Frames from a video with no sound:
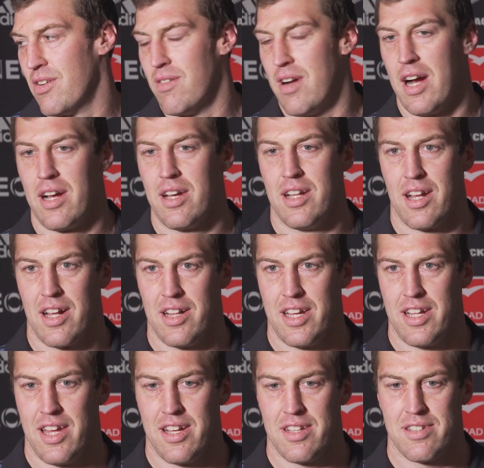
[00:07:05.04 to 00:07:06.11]
a ruck and a
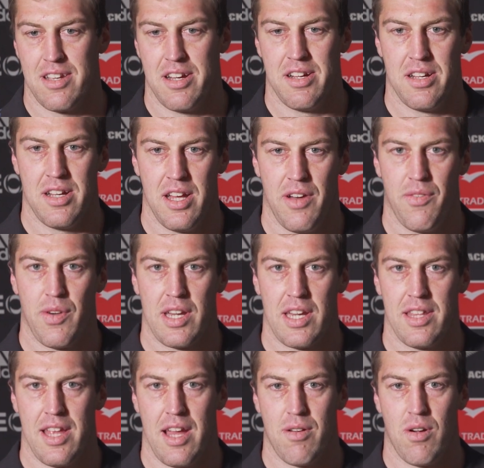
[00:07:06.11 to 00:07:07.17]
clean out. So if we
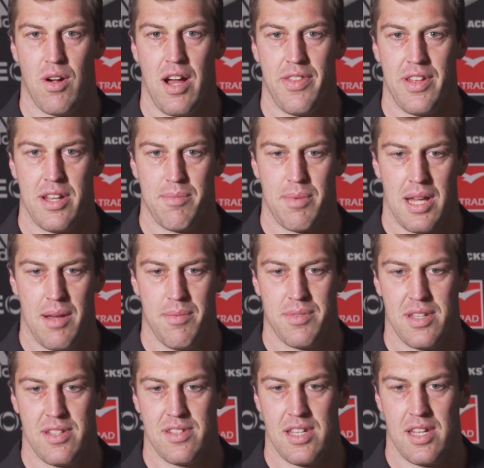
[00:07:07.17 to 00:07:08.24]
get that right, then it becomes
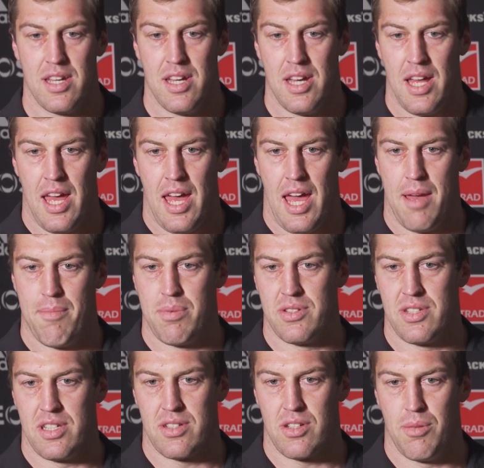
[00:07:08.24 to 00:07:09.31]
easy and
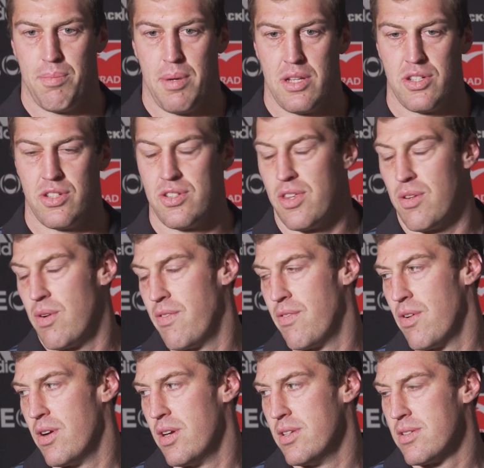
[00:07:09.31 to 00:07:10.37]
presents good pitches to the
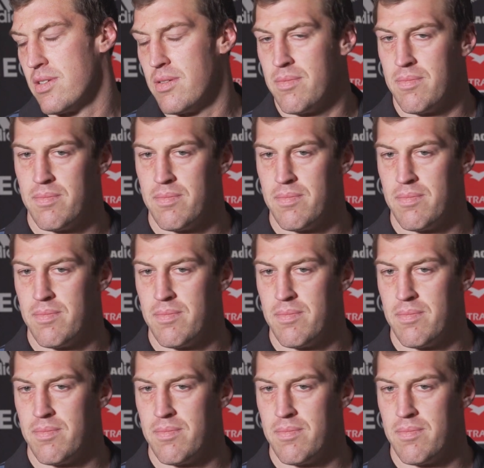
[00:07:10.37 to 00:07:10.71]
referees.